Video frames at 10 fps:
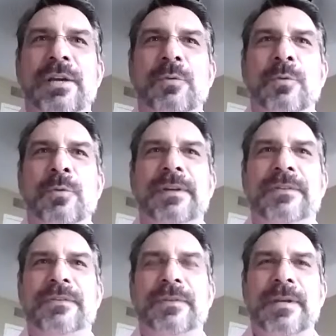was,
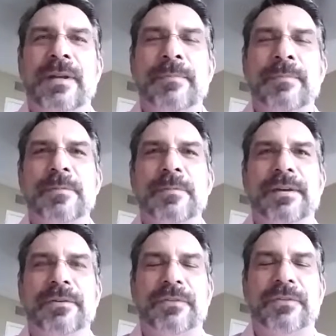I've been at the
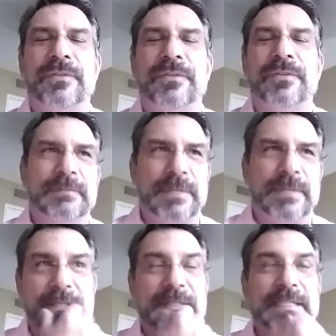Meadows for
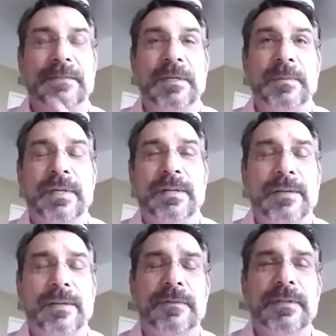a significant period of
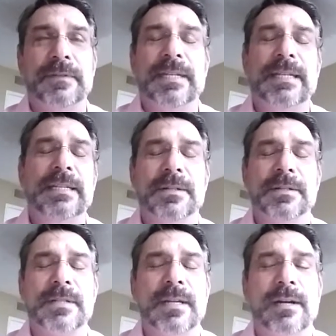time, for 15
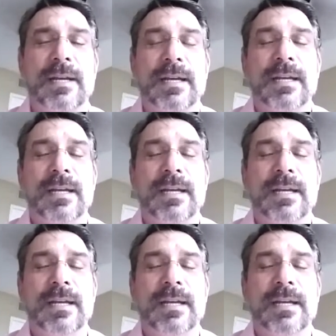years now. And